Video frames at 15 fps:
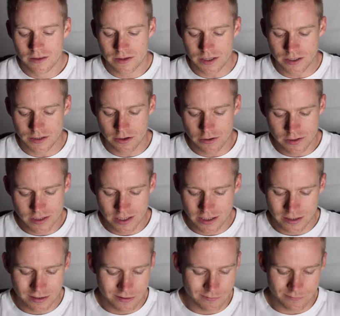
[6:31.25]
The
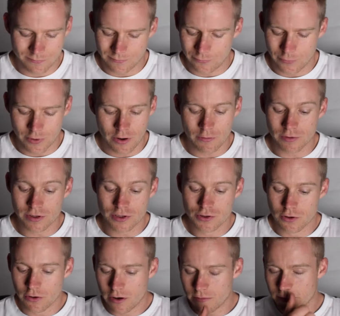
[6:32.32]
dosing we're not really
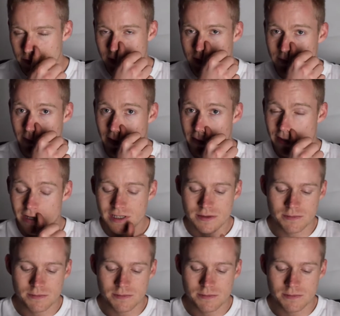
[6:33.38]
sure on because of where it is,